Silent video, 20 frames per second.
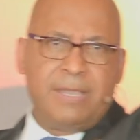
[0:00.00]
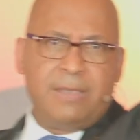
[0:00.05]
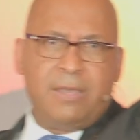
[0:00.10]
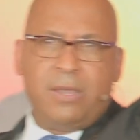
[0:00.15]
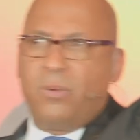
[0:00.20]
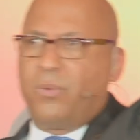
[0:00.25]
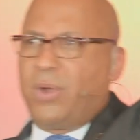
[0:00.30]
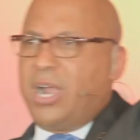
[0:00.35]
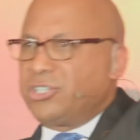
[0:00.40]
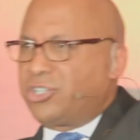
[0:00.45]

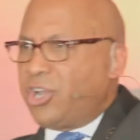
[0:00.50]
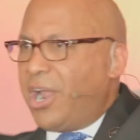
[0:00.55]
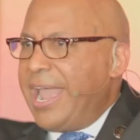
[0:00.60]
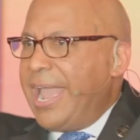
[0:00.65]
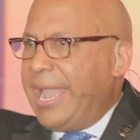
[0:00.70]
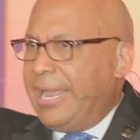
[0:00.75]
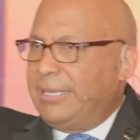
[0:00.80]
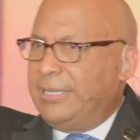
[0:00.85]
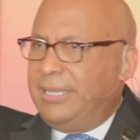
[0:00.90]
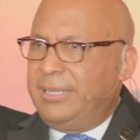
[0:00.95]
Where's your
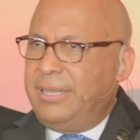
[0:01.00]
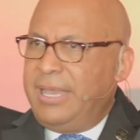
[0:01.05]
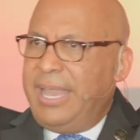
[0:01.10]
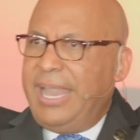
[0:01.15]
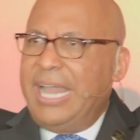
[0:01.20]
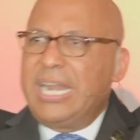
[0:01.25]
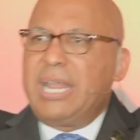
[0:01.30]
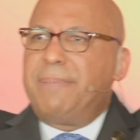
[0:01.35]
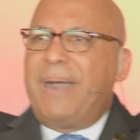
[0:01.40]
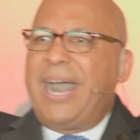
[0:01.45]
hand?
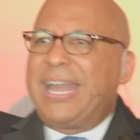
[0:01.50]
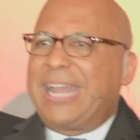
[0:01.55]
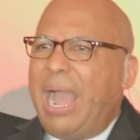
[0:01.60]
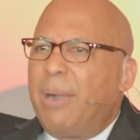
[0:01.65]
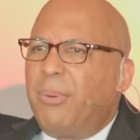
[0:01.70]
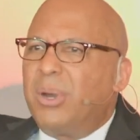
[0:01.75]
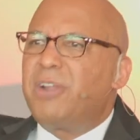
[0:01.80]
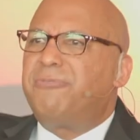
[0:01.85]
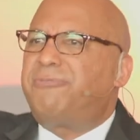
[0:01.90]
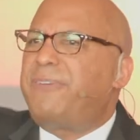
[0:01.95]
Anybody. I
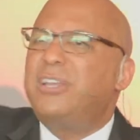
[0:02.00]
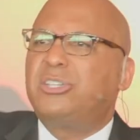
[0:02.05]
want to find.